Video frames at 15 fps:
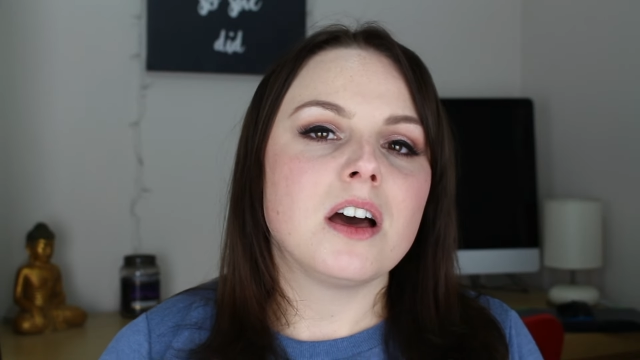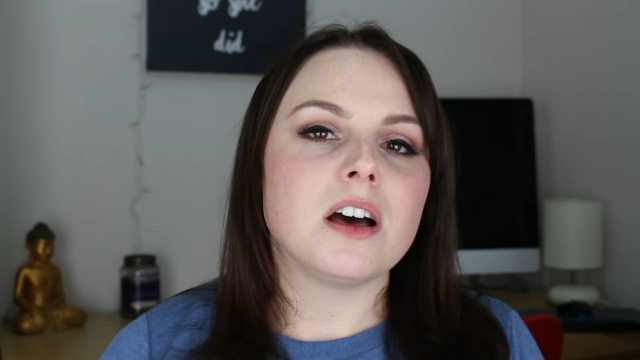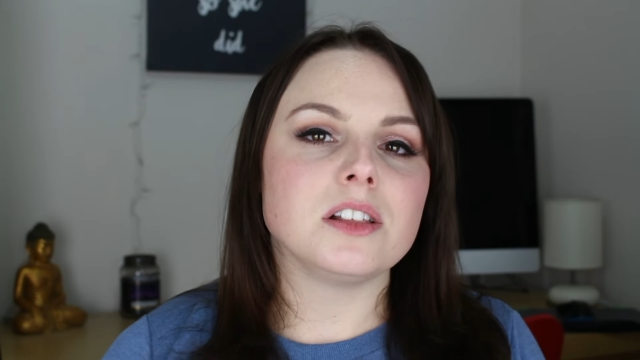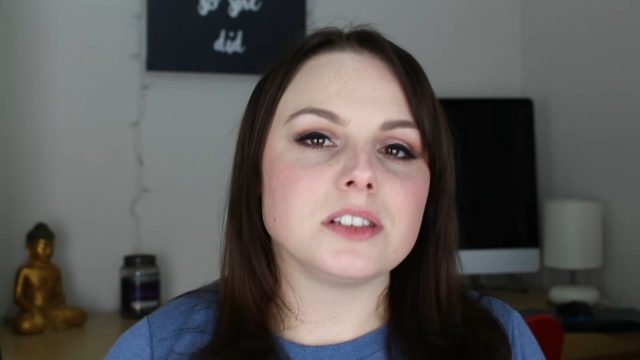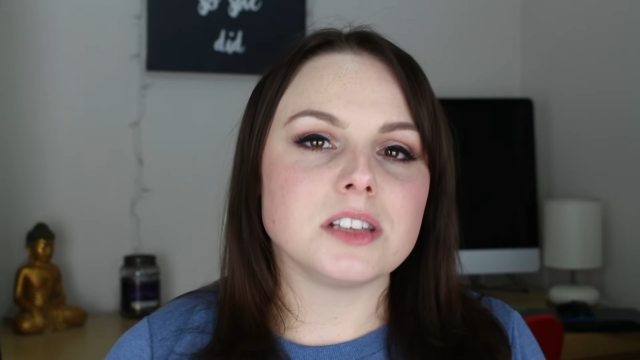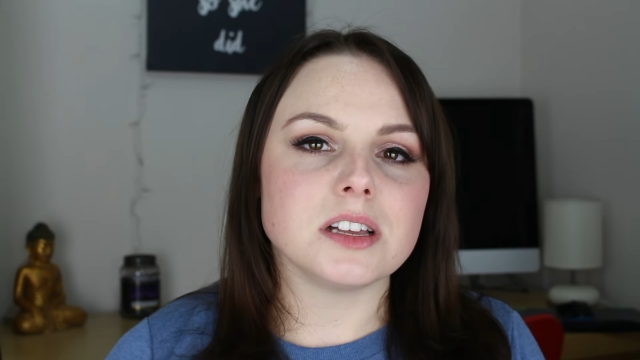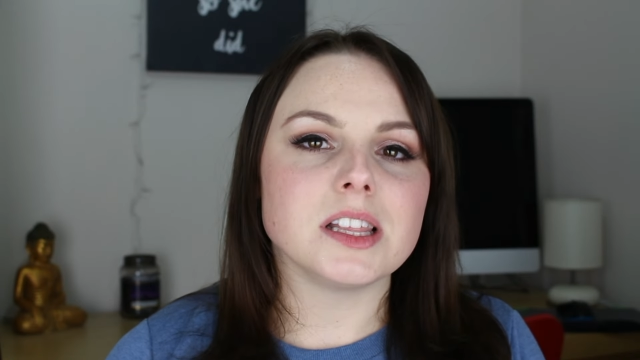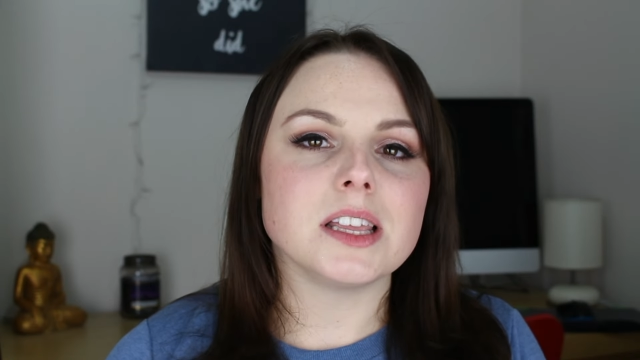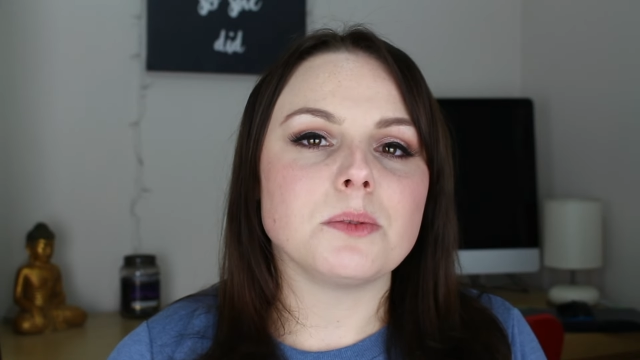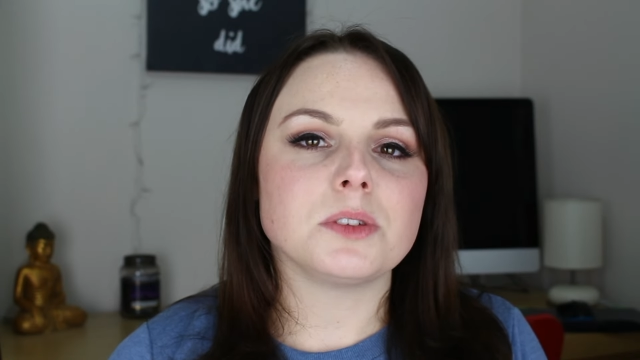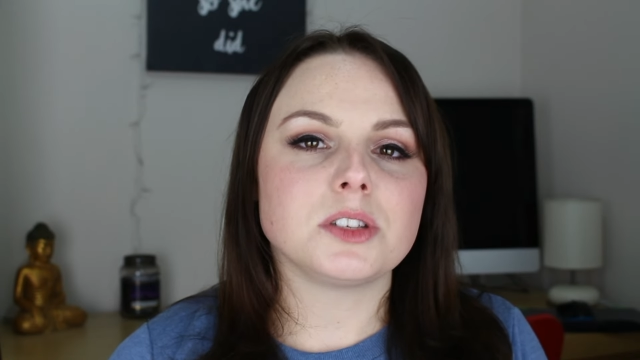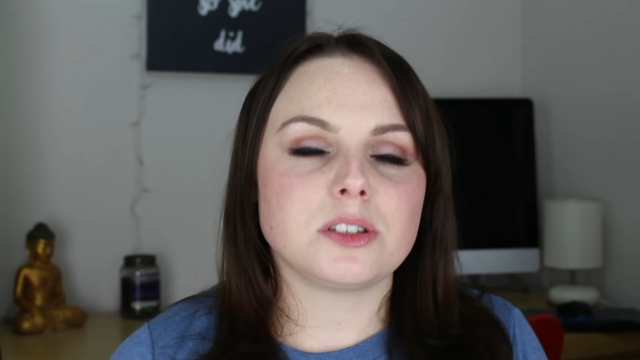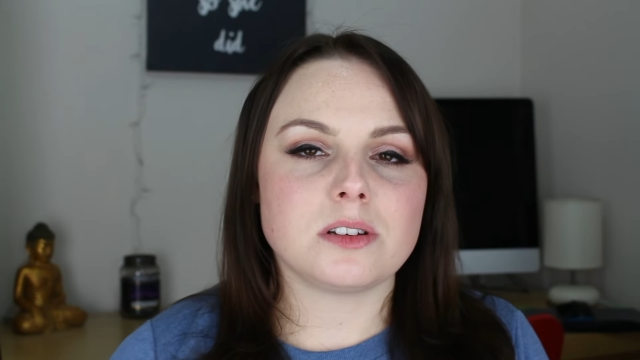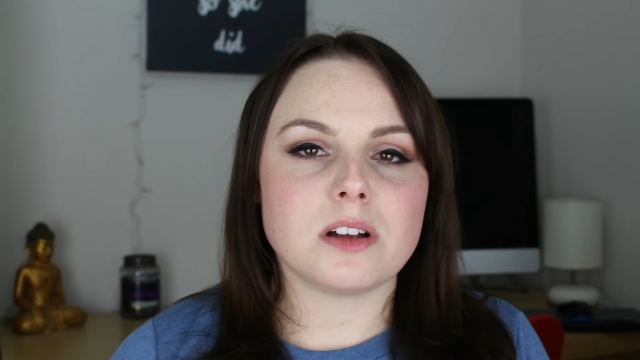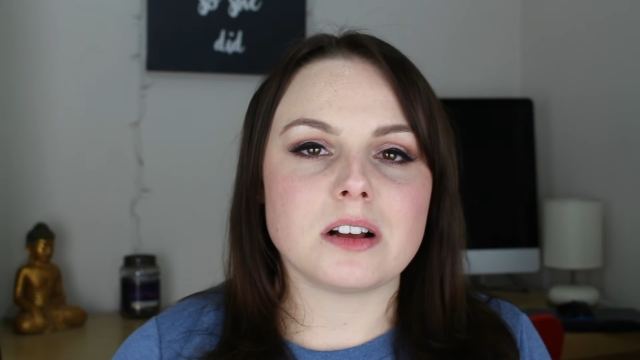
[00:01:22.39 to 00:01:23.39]
until it
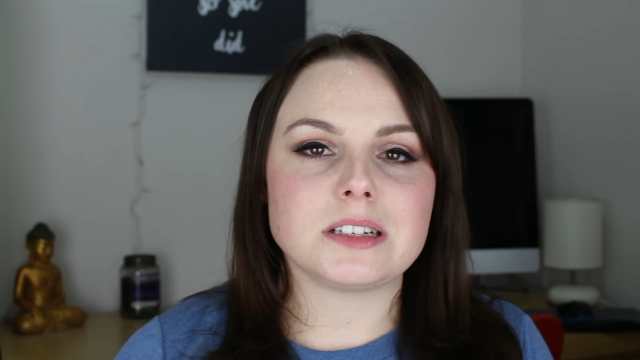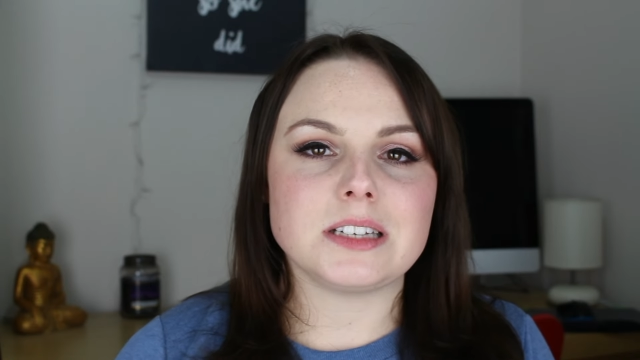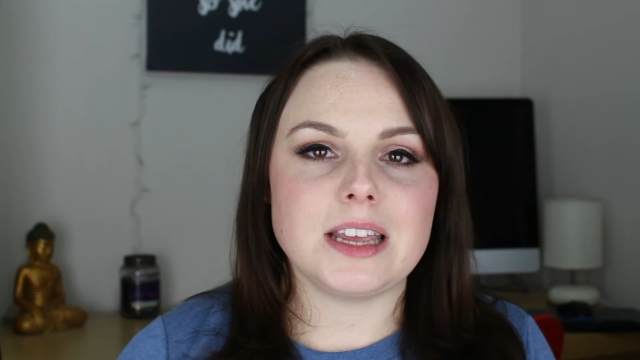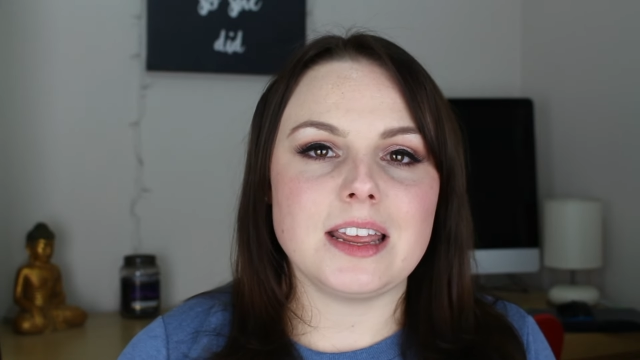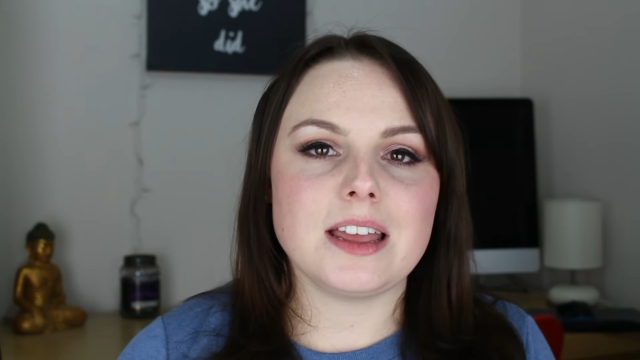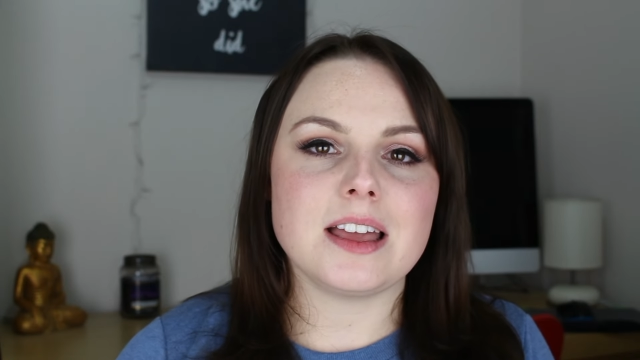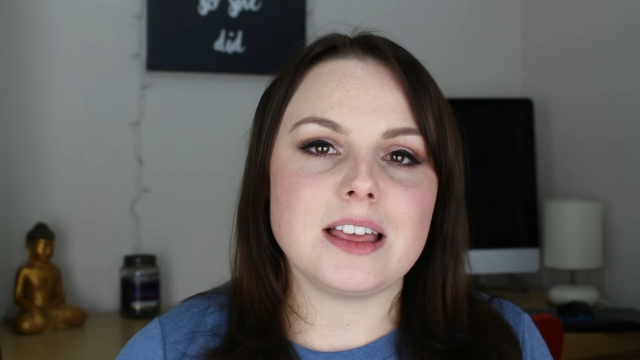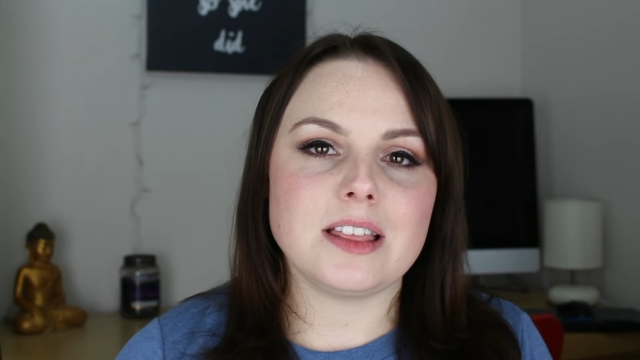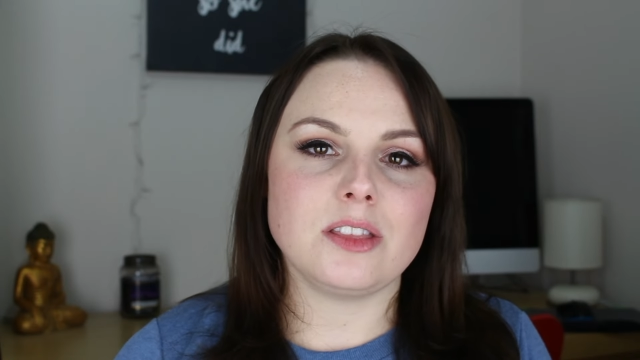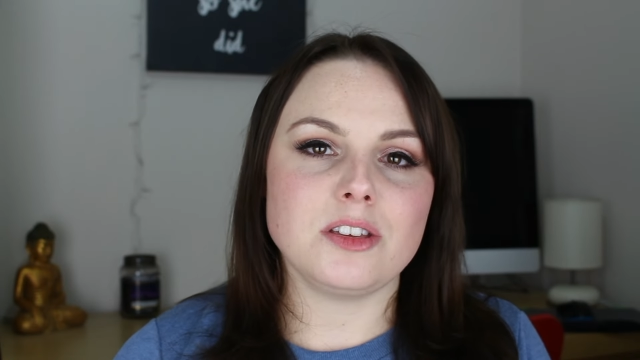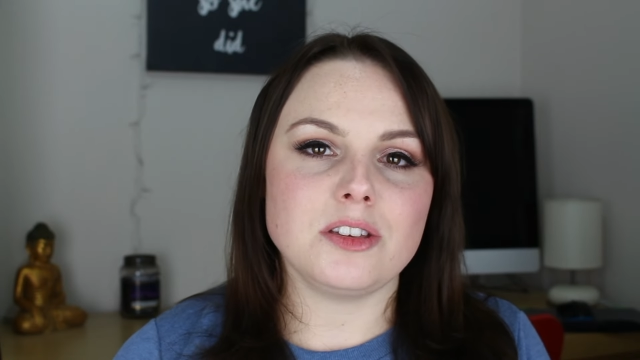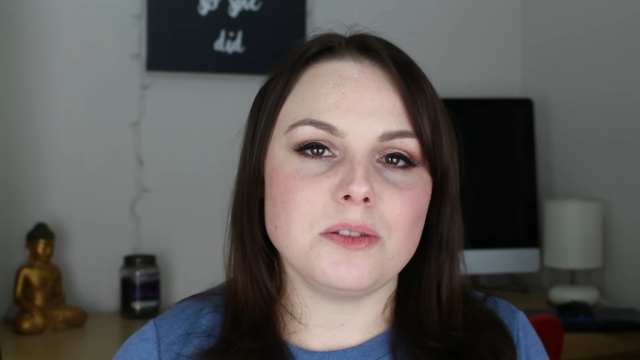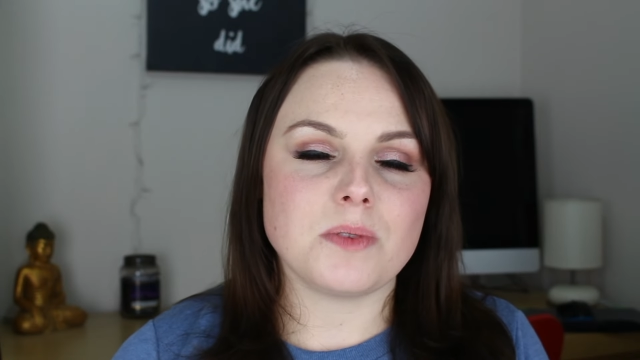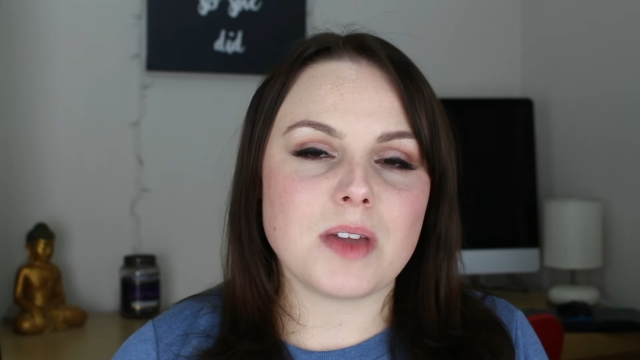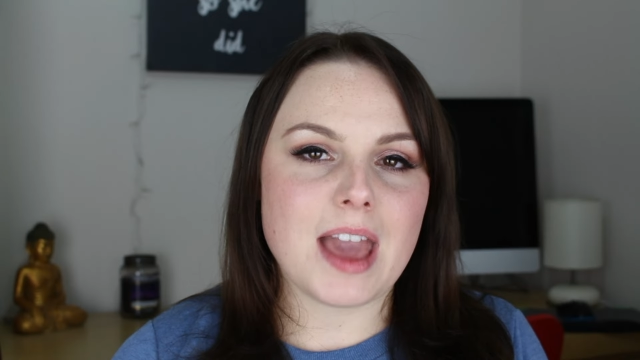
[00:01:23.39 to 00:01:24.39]
was stocked here in
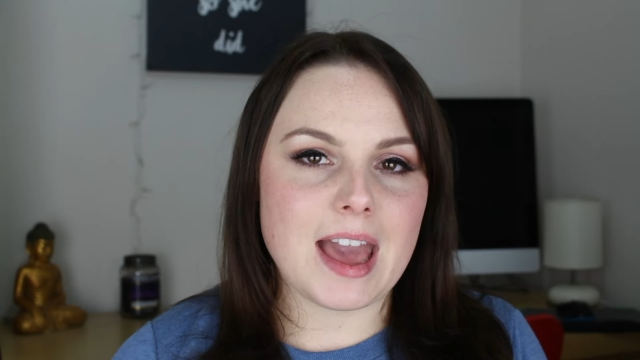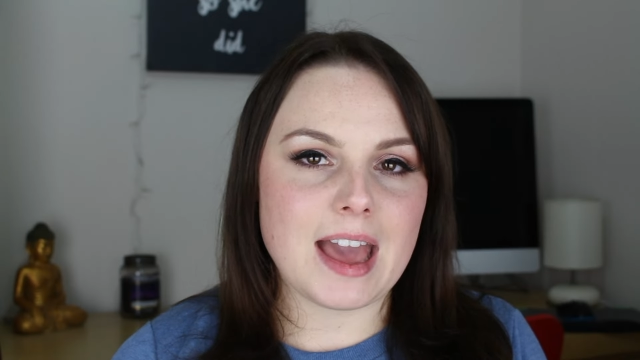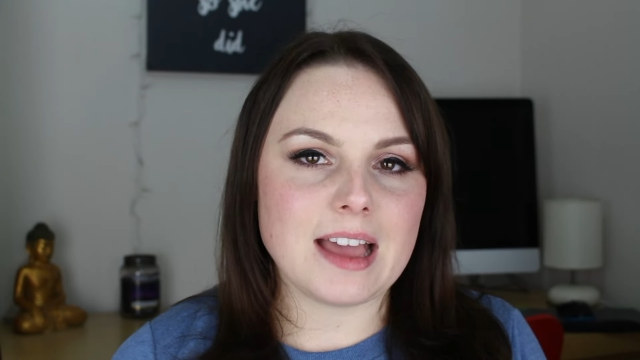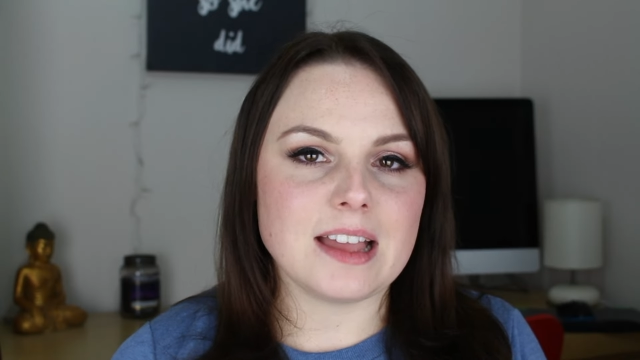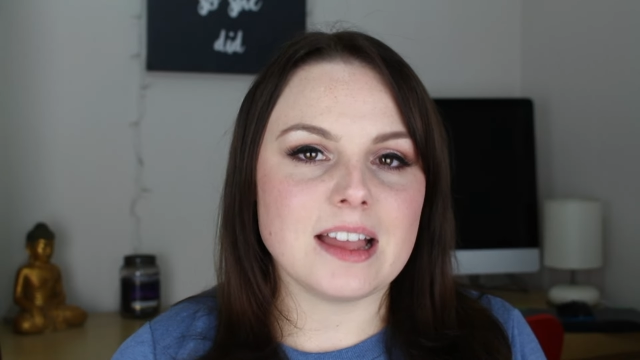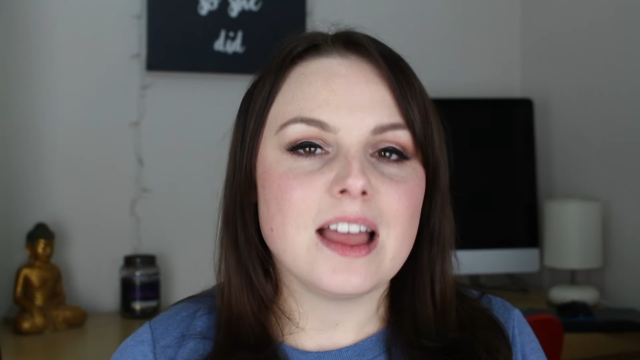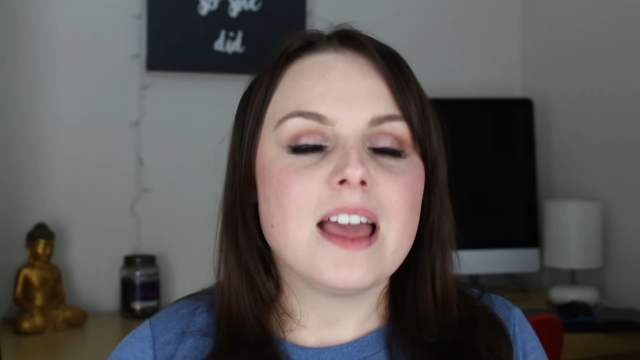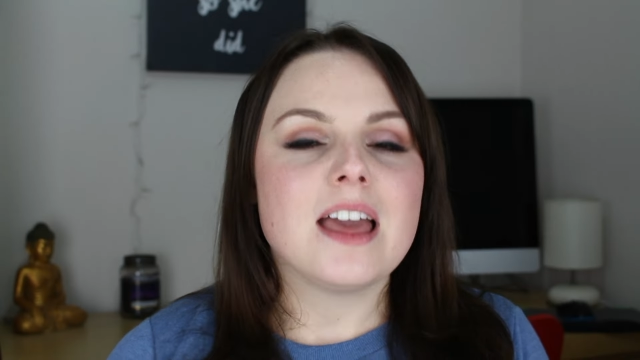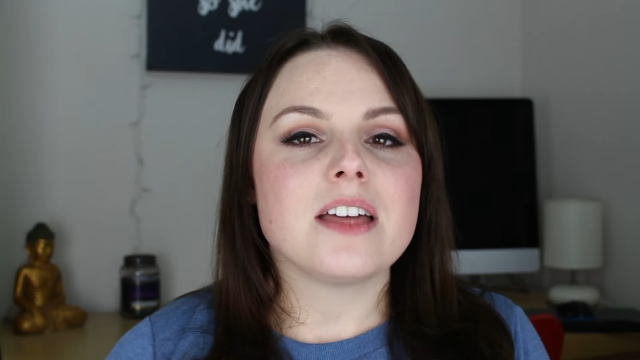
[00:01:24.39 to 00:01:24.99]
the UK.